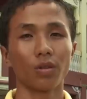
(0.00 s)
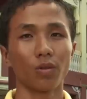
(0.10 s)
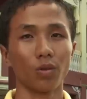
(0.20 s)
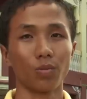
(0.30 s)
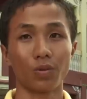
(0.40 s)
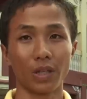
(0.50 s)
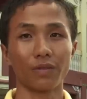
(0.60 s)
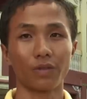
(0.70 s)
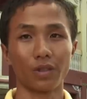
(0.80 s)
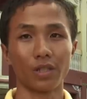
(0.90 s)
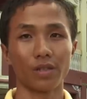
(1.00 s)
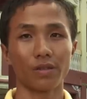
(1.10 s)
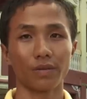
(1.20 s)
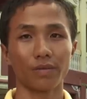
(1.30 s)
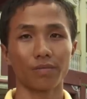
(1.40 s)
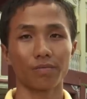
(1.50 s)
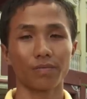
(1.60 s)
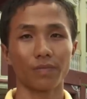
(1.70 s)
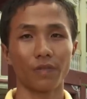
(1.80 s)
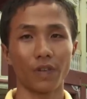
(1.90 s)
who will pray for us
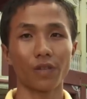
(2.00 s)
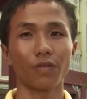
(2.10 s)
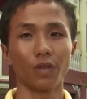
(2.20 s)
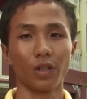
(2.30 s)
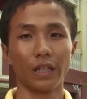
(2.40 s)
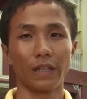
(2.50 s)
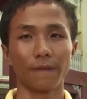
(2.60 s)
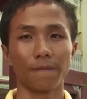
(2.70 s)
faithfully.